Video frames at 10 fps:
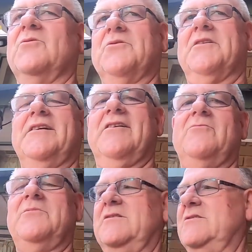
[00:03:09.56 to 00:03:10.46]
below your
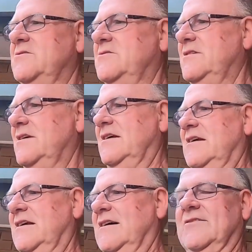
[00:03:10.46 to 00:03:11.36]
helmet, so
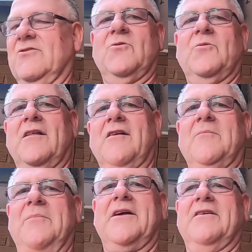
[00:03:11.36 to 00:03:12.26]
I don't know whether
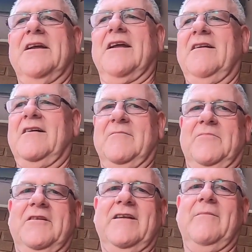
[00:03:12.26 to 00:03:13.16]
I'm better getting that and
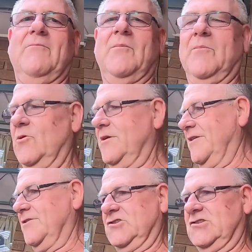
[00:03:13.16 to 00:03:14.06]
protecting my
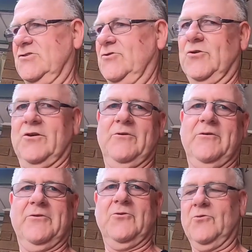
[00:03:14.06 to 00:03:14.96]
body or just doing away
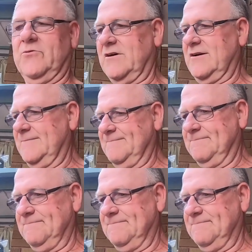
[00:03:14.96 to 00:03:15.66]
with the whole thing.